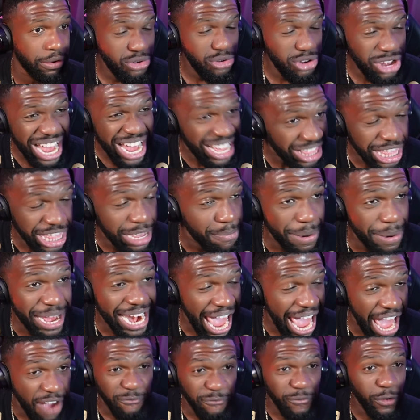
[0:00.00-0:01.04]
Nothing but
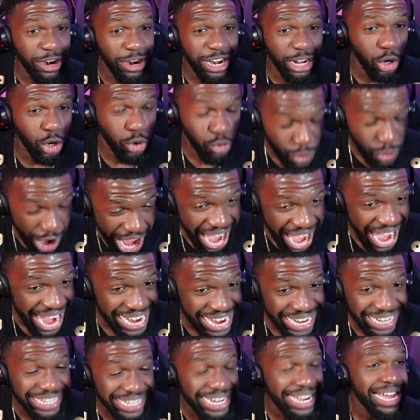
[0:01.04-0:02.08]
effort,
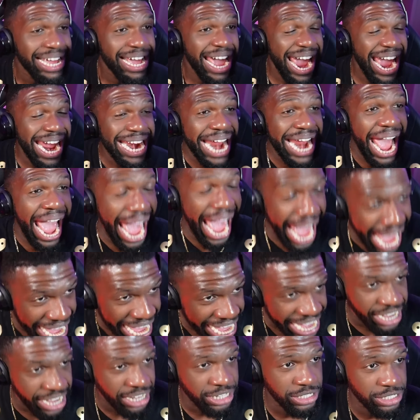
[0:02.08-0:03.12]
grind, and
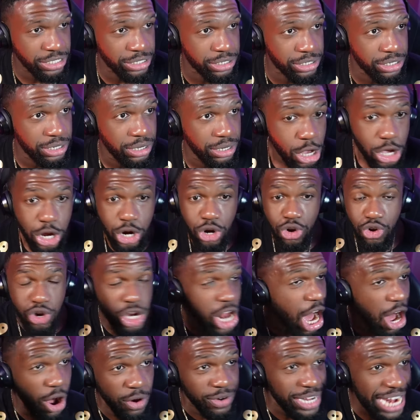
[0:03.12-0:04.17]
hands.
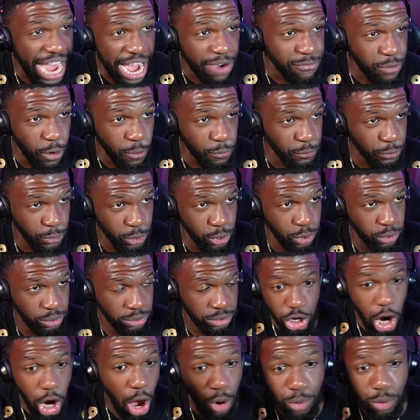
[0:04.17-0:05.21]
No devil fruit.
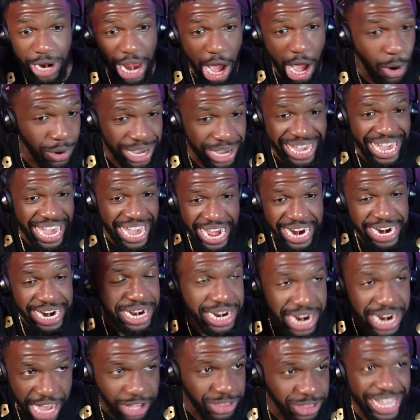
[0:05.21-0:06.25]
No logia,
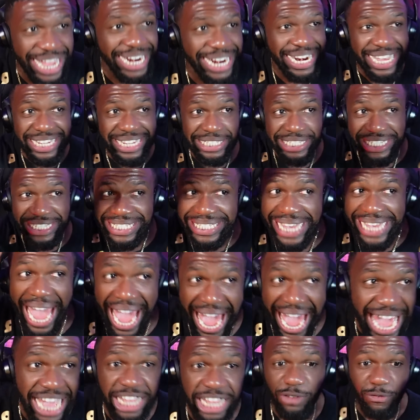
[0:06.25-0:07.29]
nothing. This is
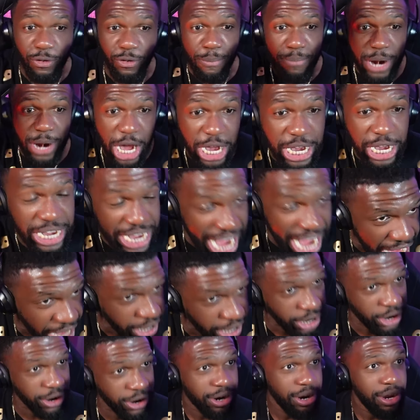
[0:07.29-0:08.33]
hands from the
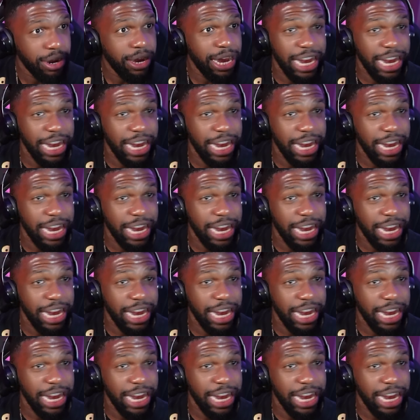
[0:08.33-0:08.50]
gutter.